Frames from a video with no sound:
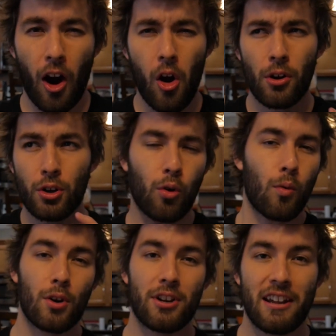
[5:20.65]
Our
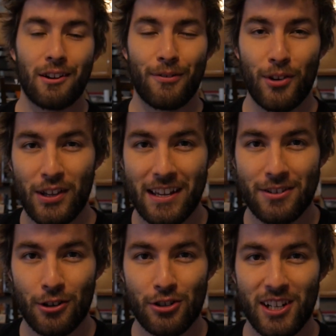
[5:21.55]
coordinator for the
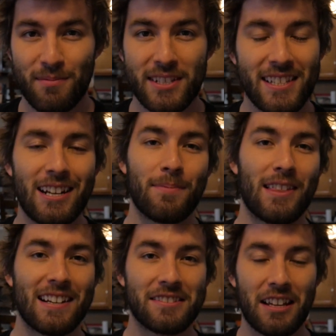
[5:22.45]
internship would set up
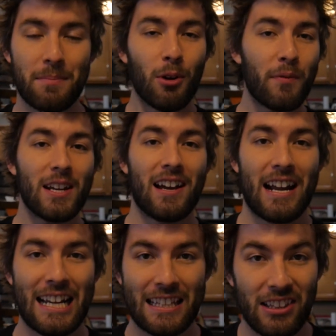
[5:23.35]
things like movie
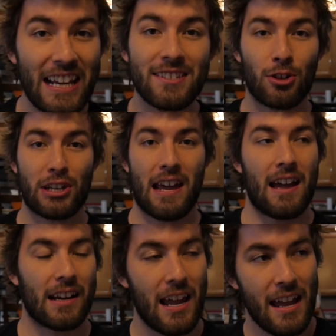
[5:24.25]
night and laser
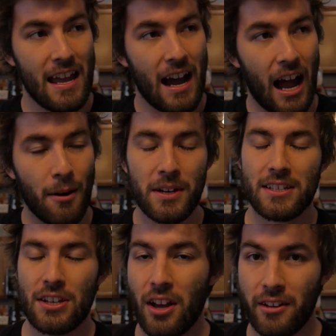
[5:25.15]
tag. I went
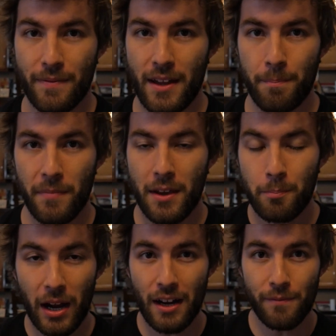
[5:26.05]
to none of them.
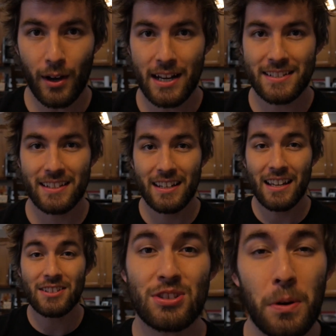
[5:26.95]
My advice
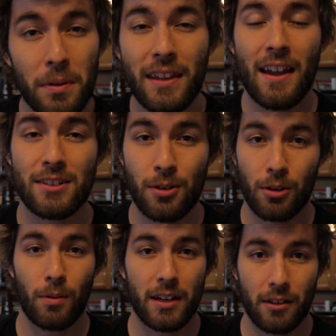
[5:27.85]
is do the
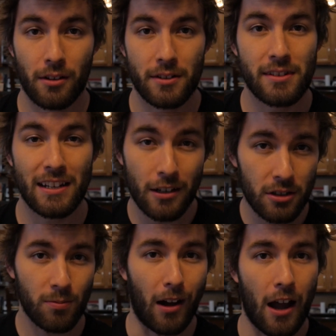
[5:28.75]
extracurriculars, and
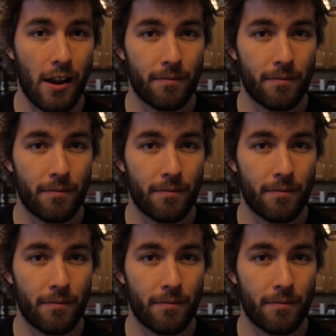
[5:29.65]
here's why.